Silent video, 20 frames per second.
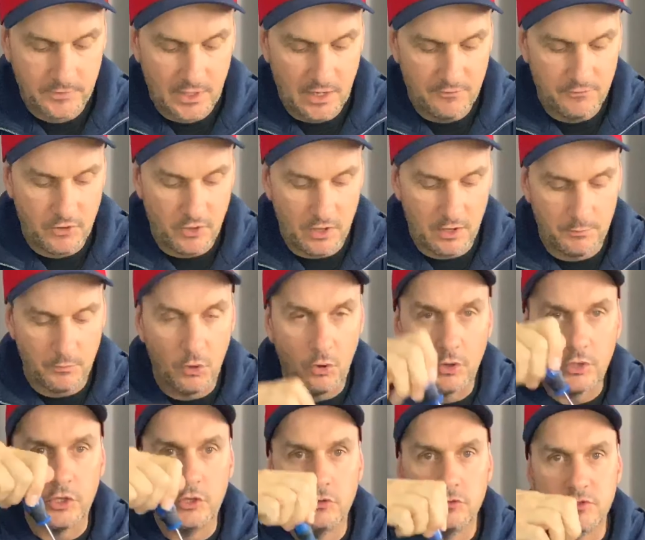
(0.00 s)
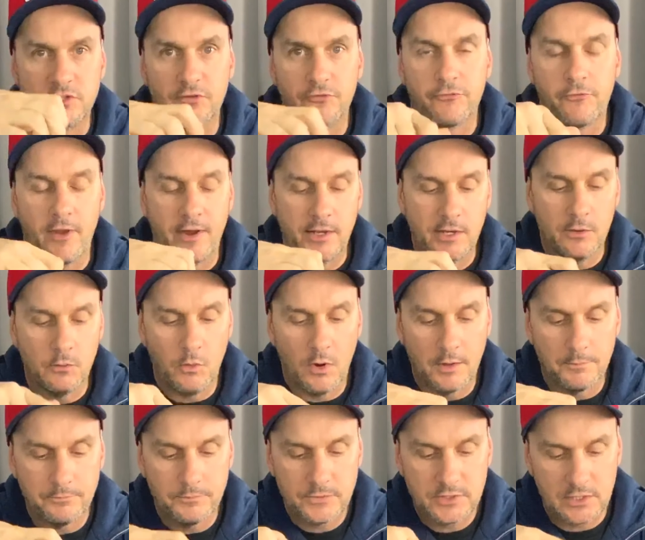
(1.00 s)
I've got a more user-friendly
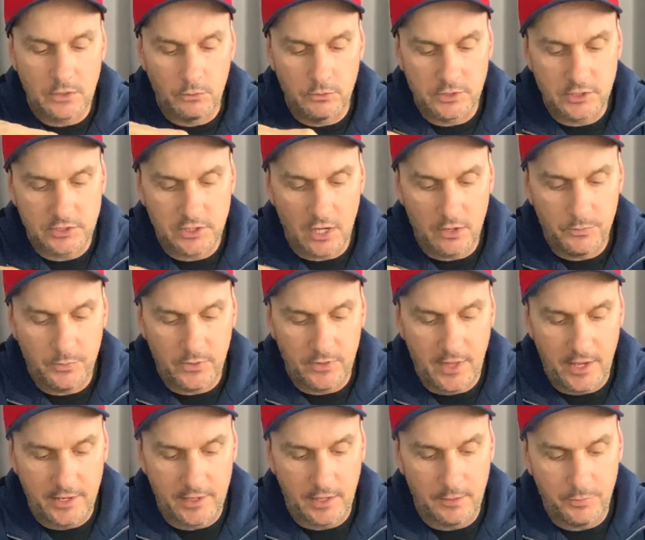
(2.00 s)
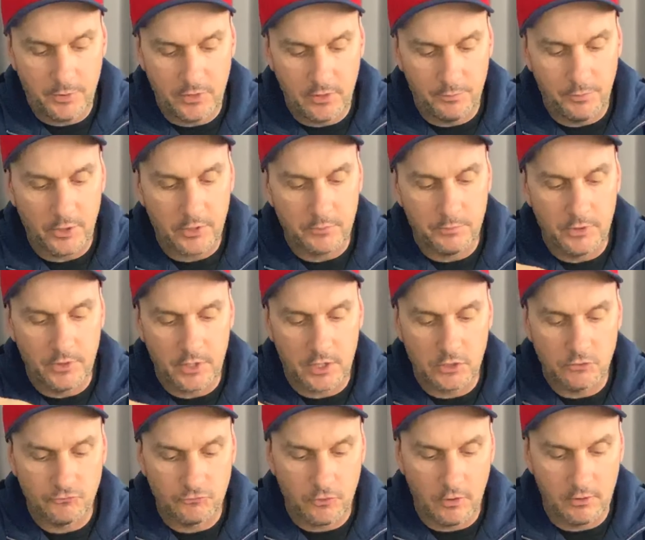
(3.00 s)
one, so we'll just open that up on the bottom of the
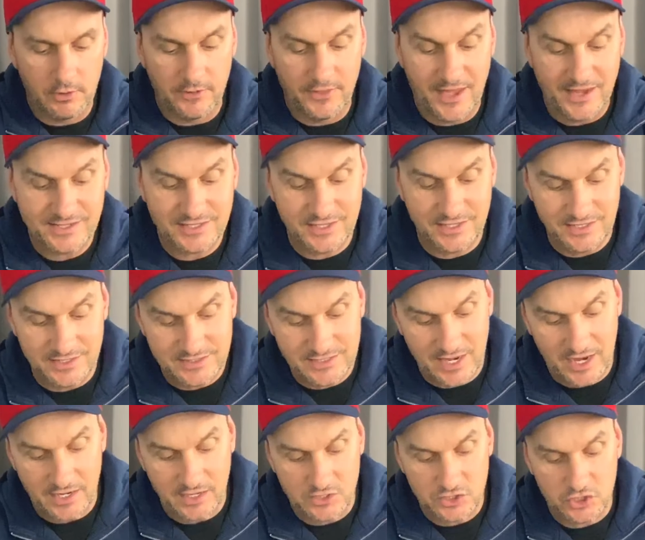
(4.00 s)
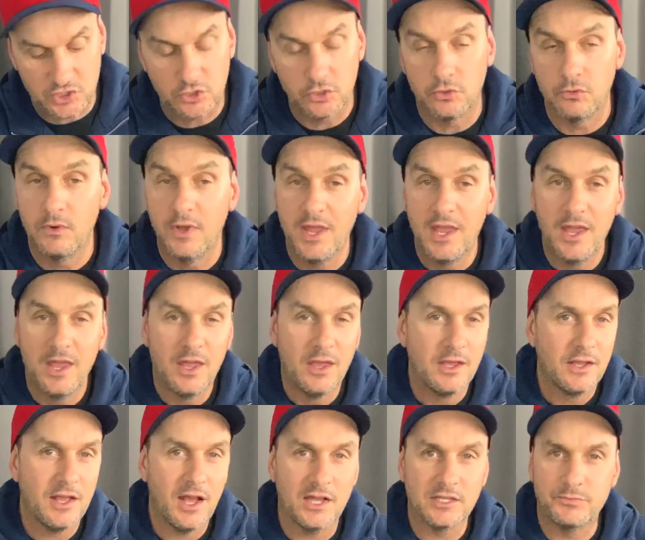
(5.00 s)
controller. That's going to take two.
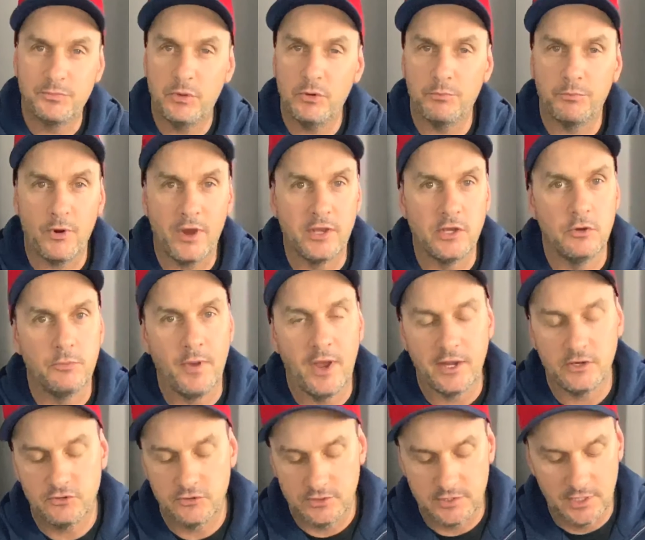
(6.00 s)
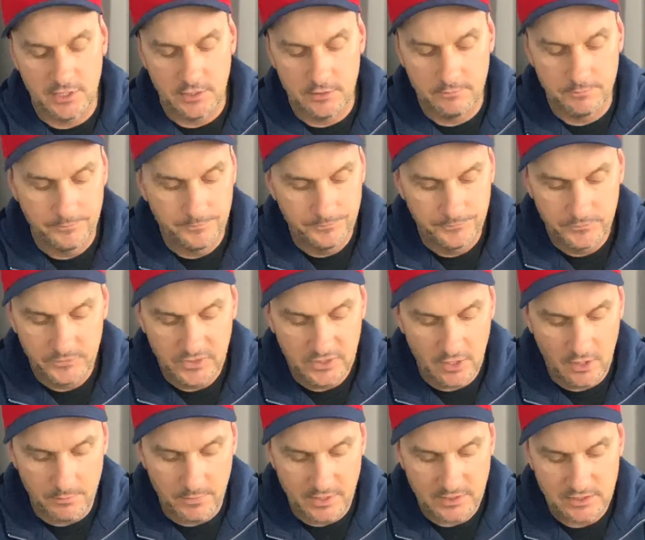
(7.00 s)
Guys, put brand new batteries in.
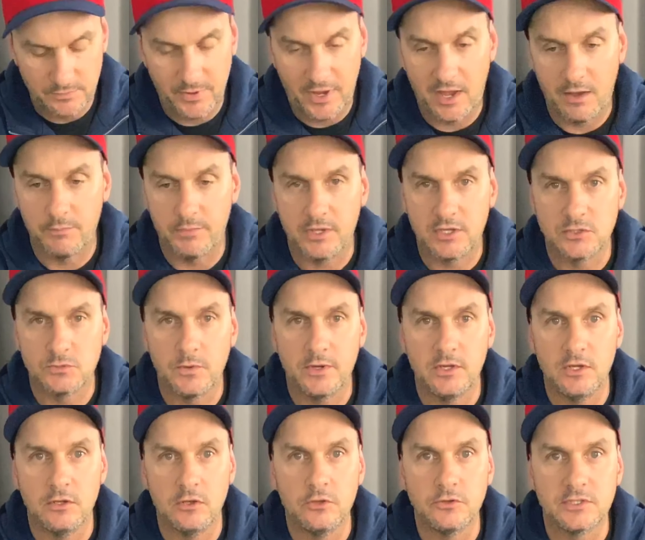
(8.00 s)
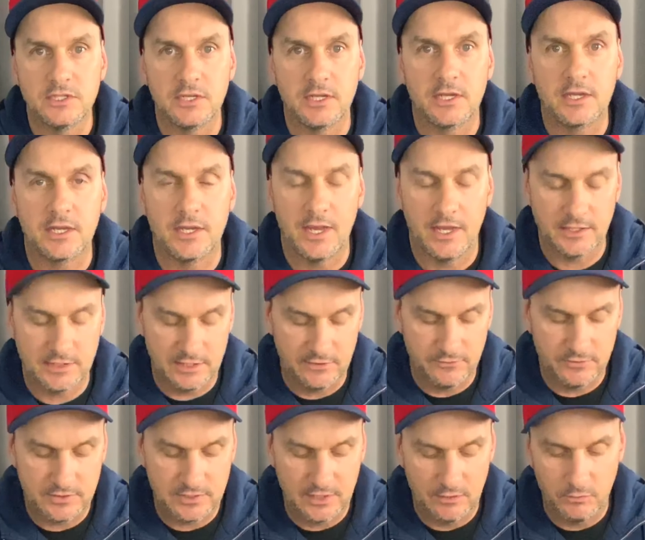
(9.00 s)
Don't mess about, because when you're losing
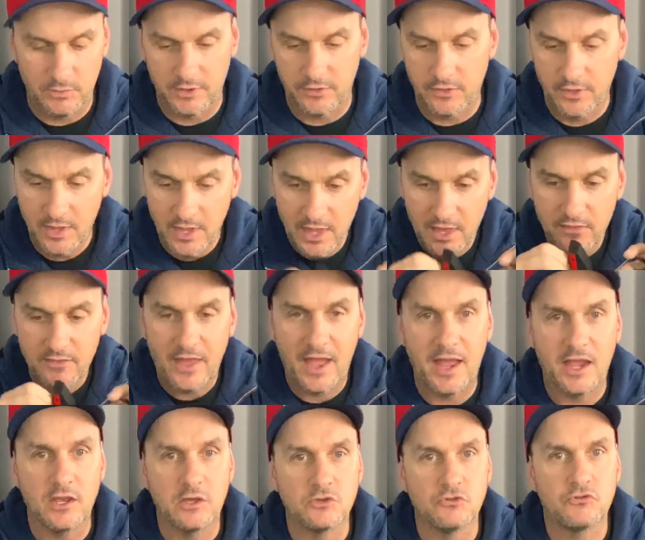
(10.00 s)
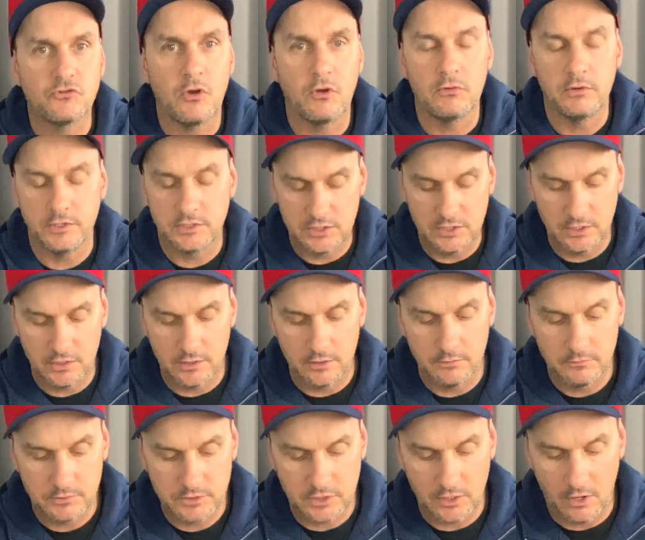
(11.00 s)
connectivity with the hand controller
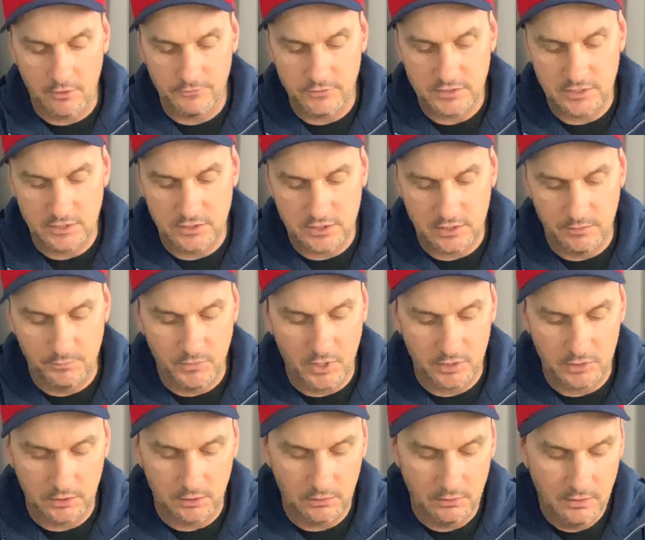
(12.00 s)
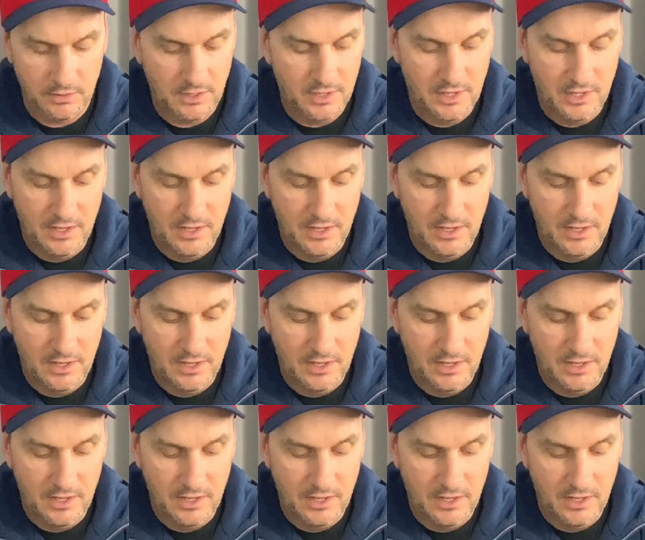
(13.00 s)
to obviously to the model,